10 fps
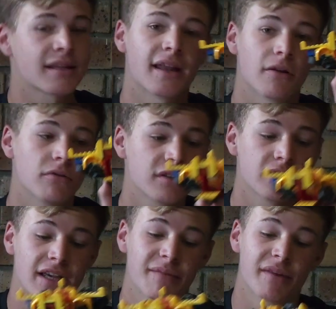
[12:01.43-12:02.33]
can also
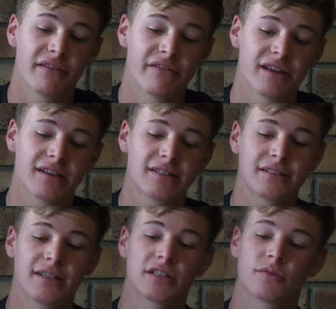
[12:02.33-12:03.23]
take
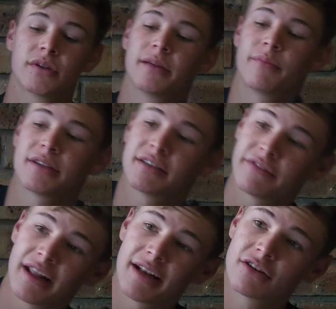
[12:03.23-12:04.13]
minifigures is really impressive,
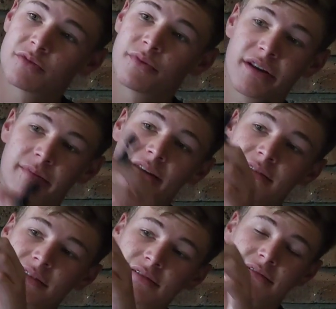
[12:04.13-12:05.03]
and it looks pretty
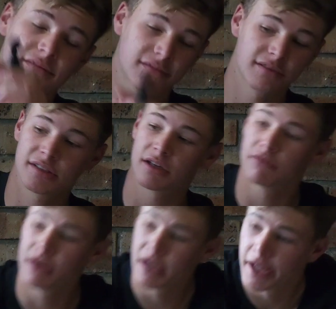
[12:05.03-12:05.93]
mean.
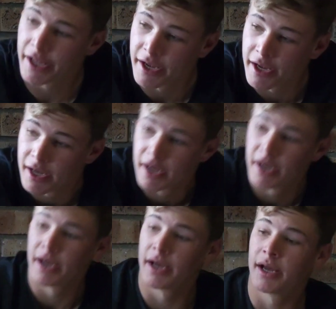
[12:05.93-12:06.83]
So
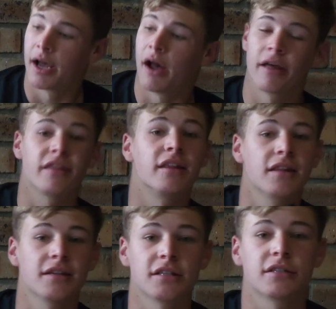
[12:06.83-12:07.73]
I think
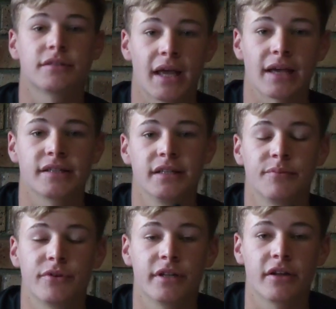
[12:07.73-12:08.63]
this is actually
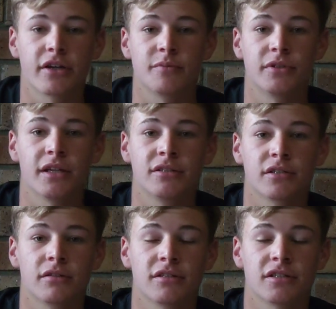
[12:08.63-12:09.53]
pretty nice
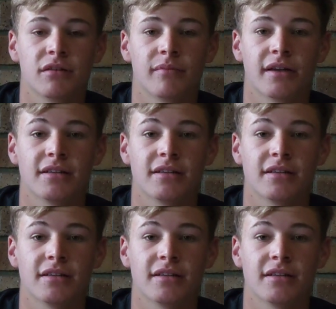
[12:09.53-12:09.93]
potential shown by a